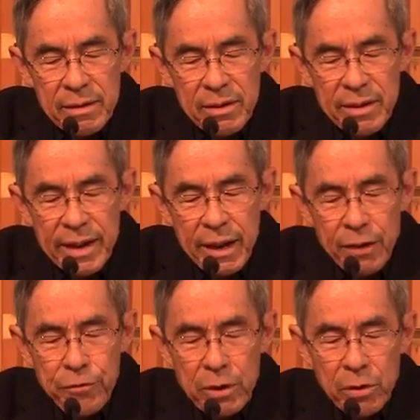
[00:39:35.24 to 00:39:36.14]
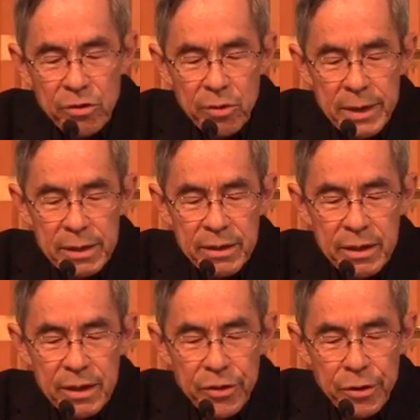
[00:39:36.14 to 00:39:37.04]
negative feelings about
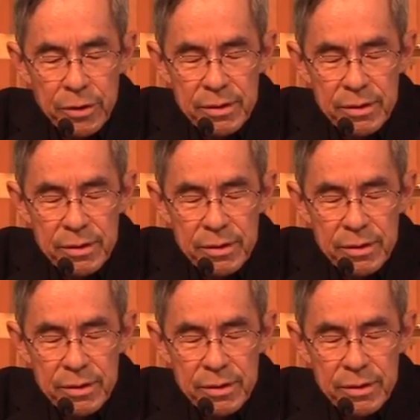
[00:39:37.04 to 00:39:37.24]
the other.